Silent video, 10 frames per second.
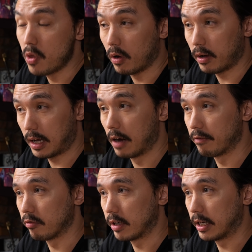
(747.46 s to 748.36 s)
not
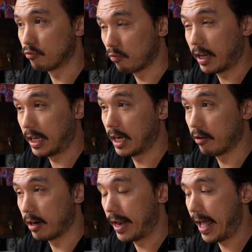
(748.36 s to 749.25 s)
covering right
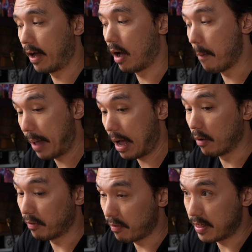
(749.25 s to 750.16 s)
here and now
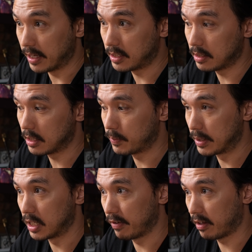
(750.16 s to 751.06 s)
about this
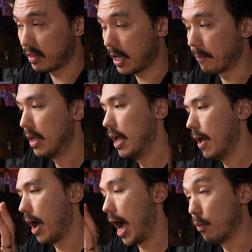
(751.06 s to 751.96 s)
specific thing.
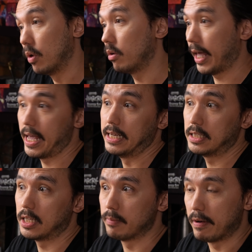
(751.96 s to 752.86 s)
I will get
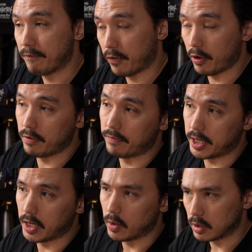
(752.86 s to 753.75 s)
into them in further
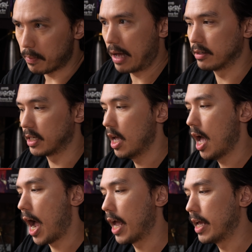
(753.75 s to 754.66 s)
videos about it.
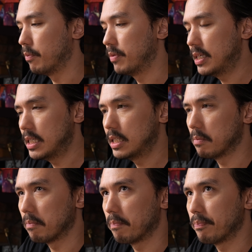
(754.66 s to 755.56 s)
This
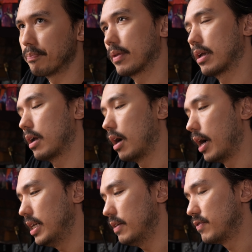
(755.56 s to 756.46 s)
is
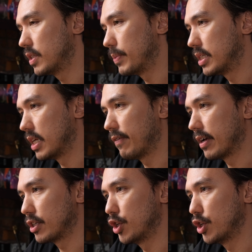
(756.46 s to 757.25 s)
kind of specific